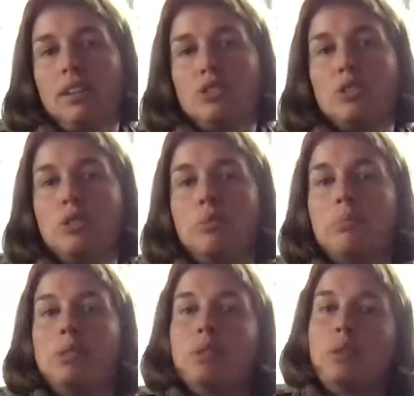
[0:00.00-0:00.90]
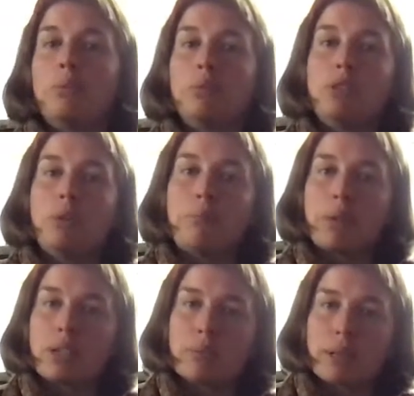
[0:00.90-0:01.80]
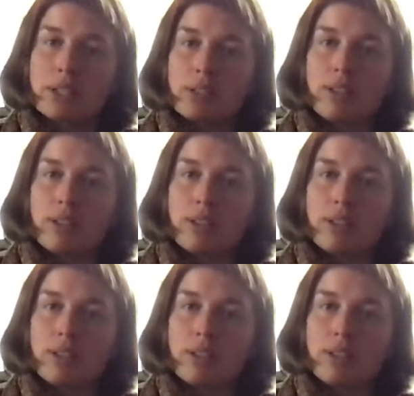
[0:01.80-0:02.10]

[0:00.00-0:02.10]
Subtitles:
Doom, doom, doom, brush, brush.